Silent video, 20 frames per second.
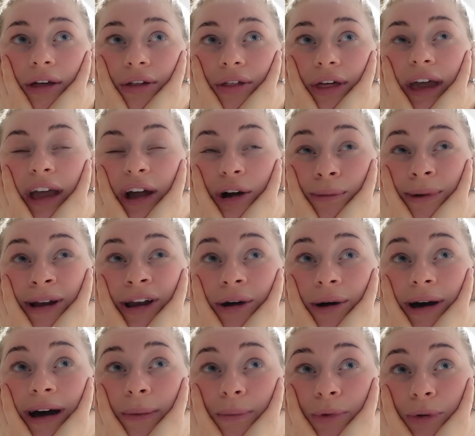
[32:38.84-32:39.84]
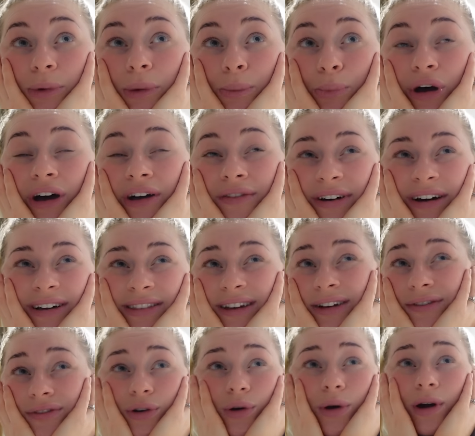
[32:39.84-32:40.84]
thing on my lower abdomen. But I've had
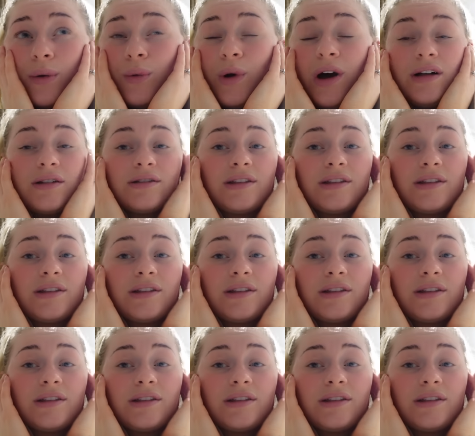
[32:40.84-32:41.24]
that for quite a while,